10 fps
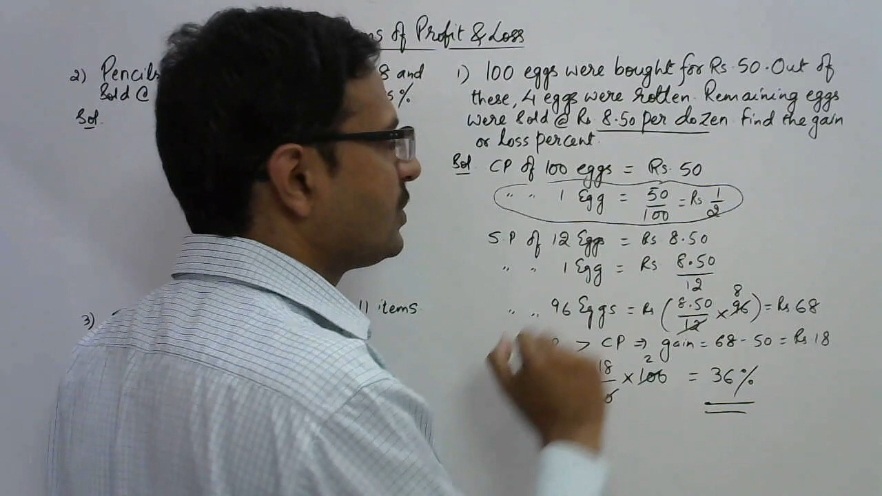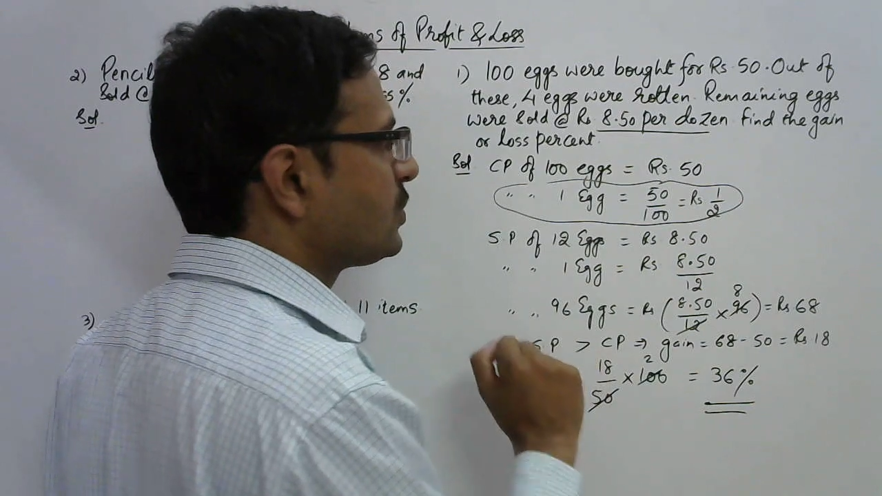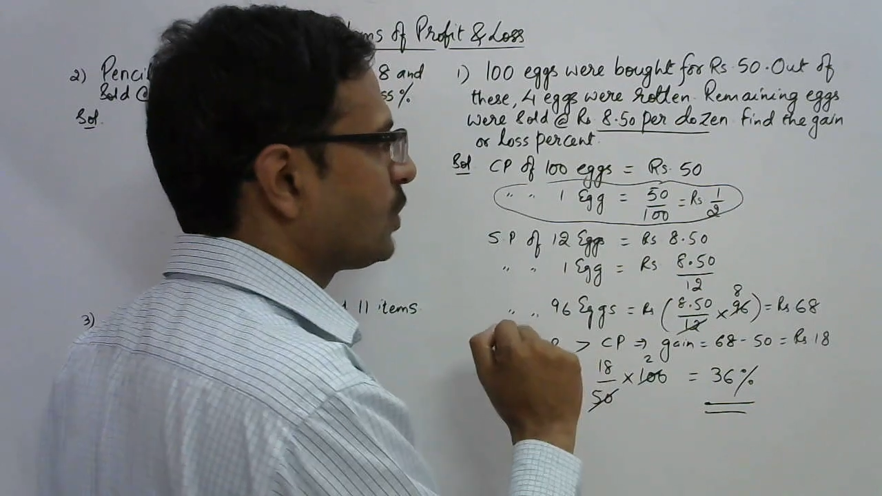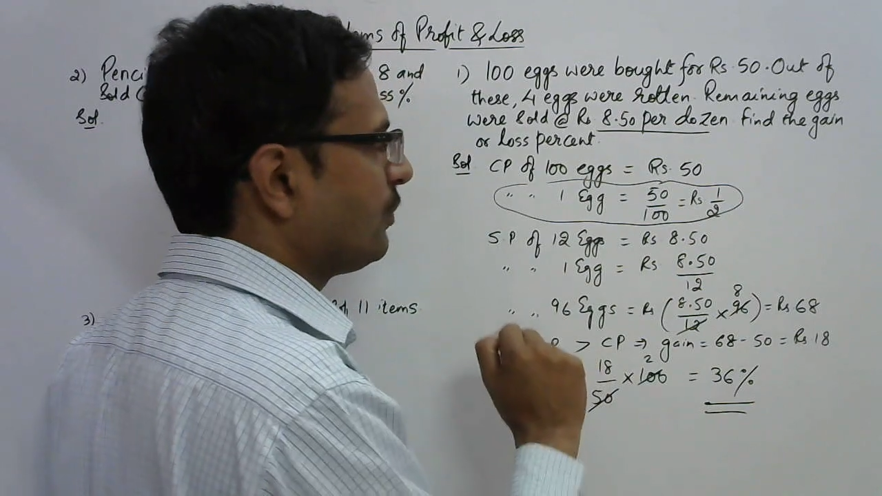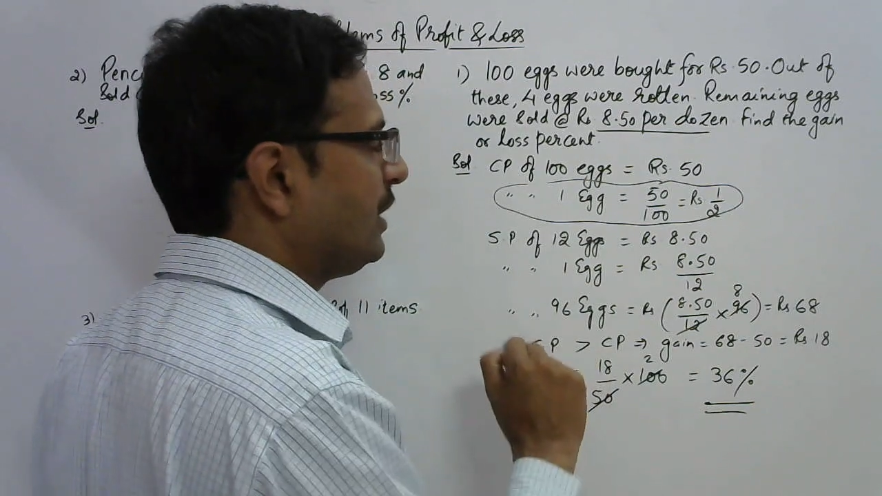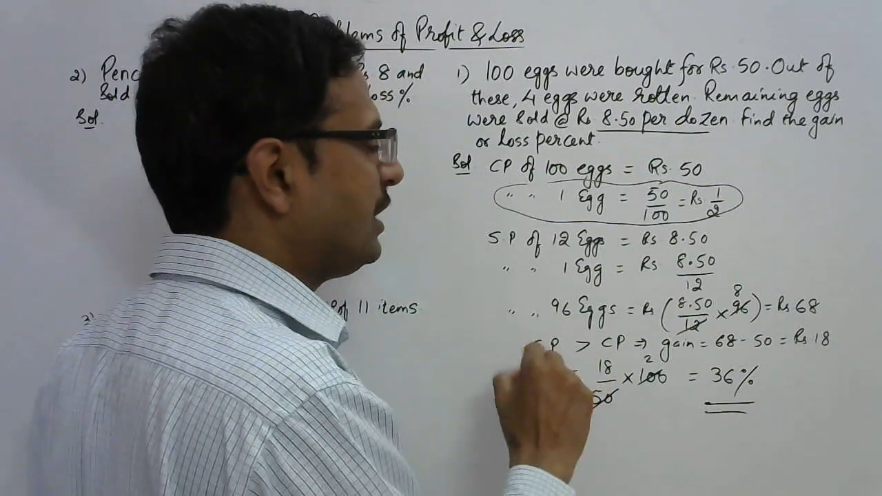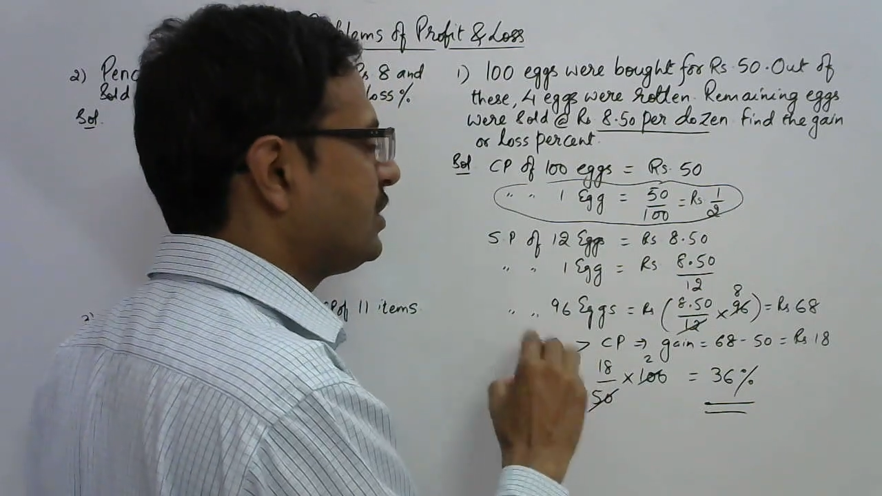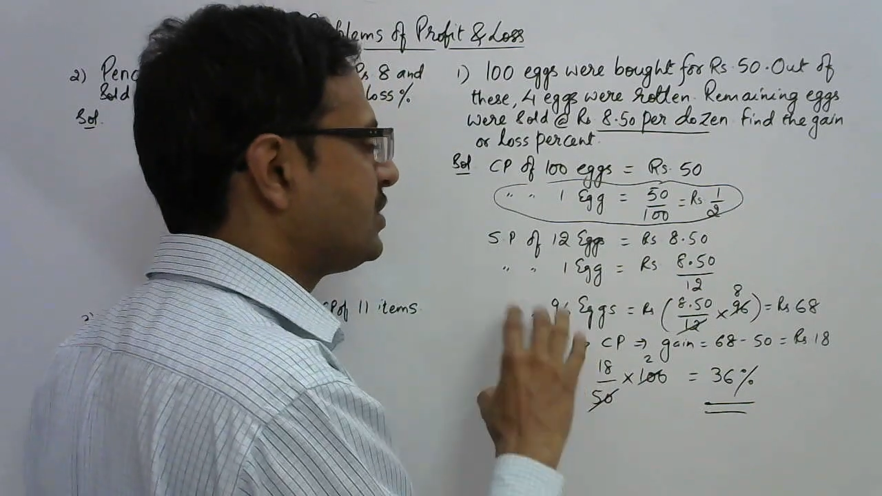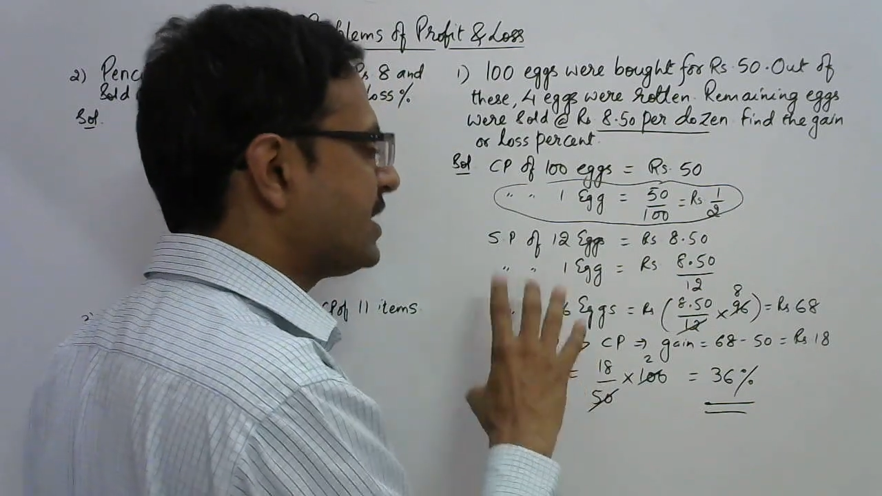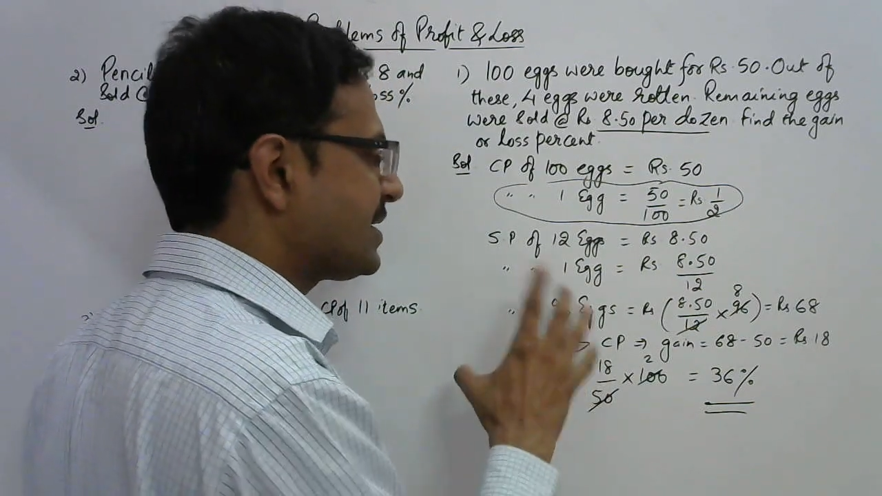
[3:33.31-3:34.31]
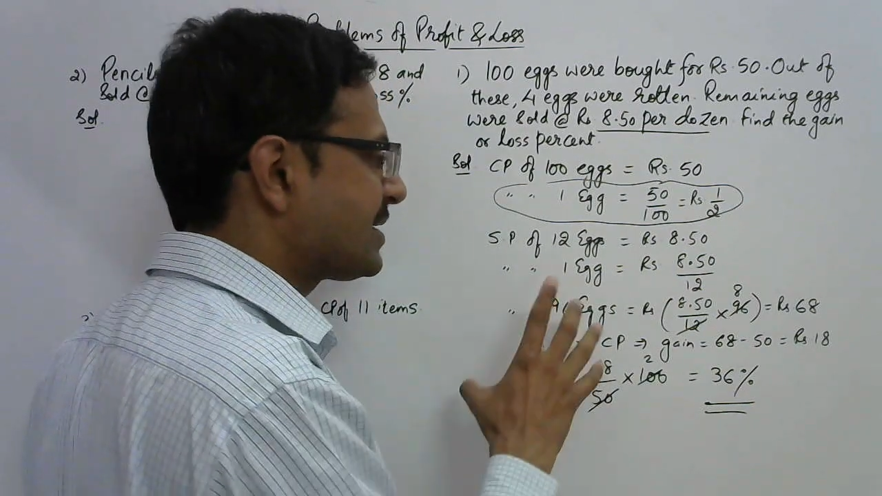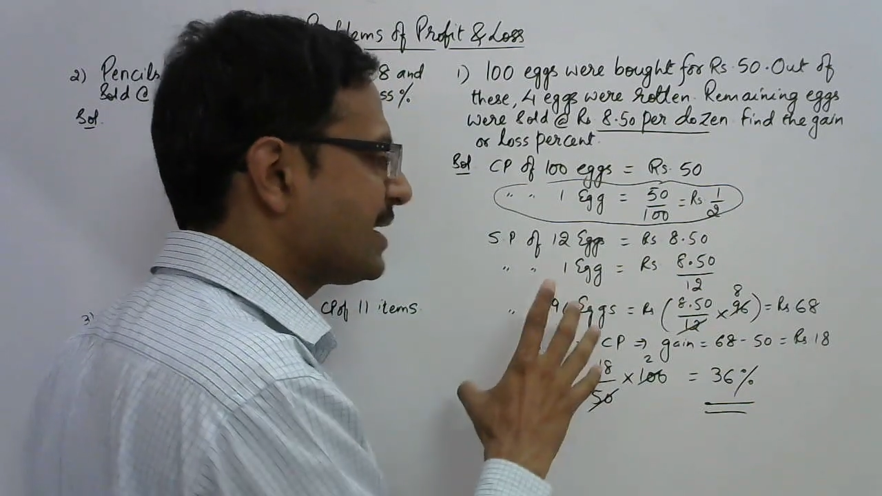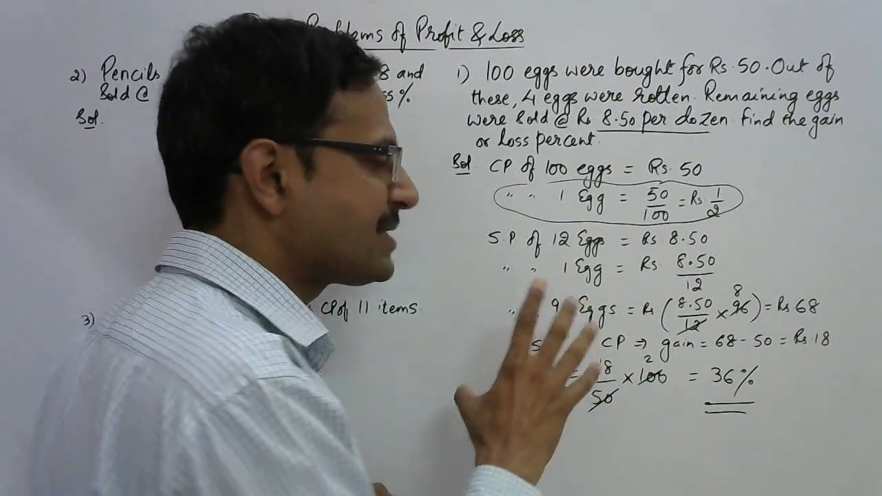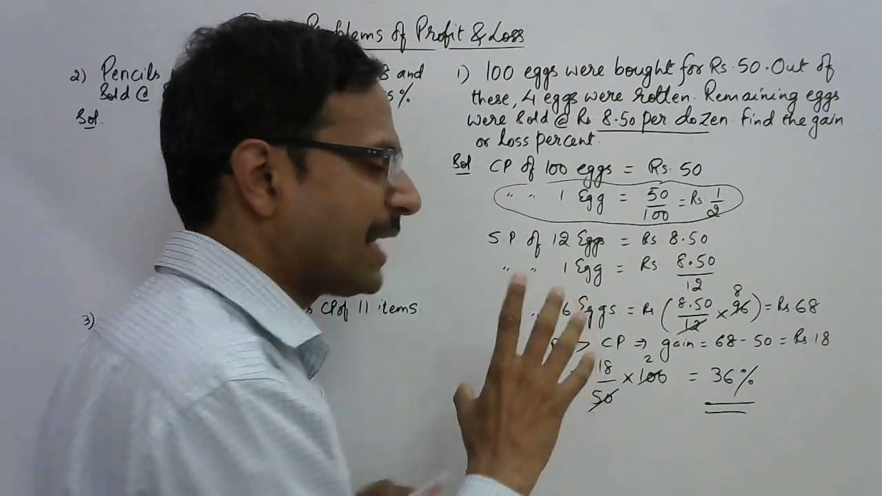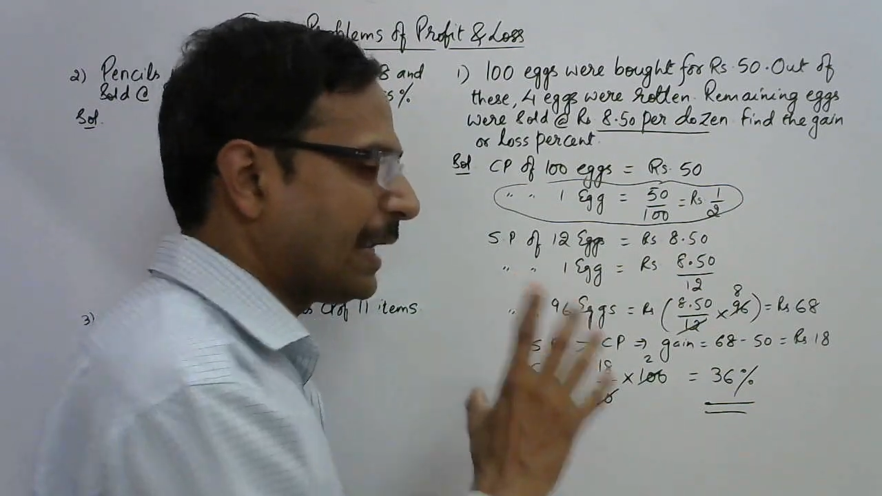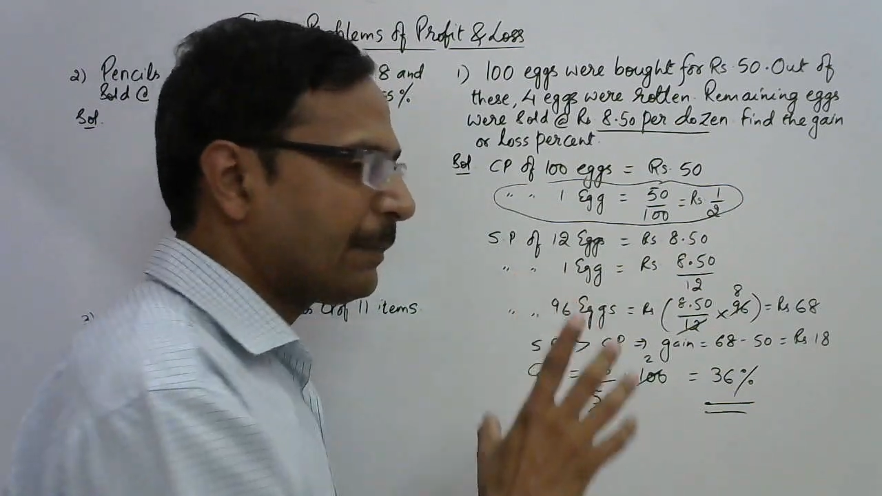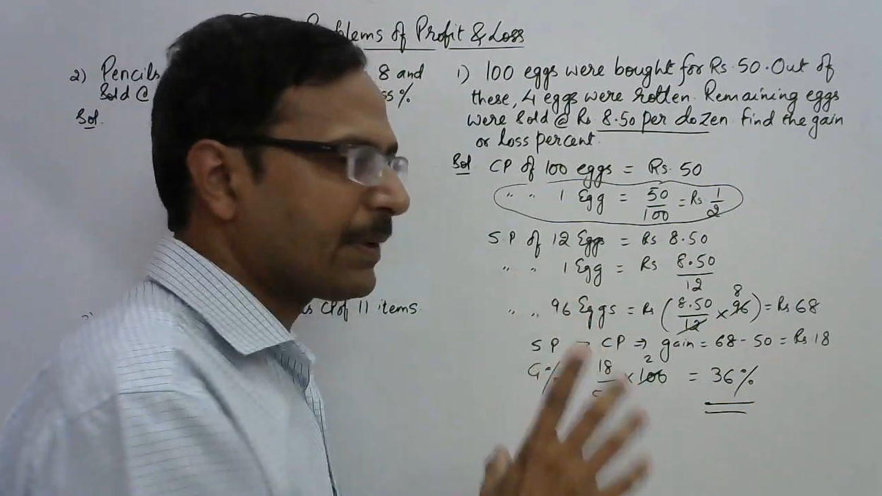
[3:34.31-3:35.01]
So we need just the selling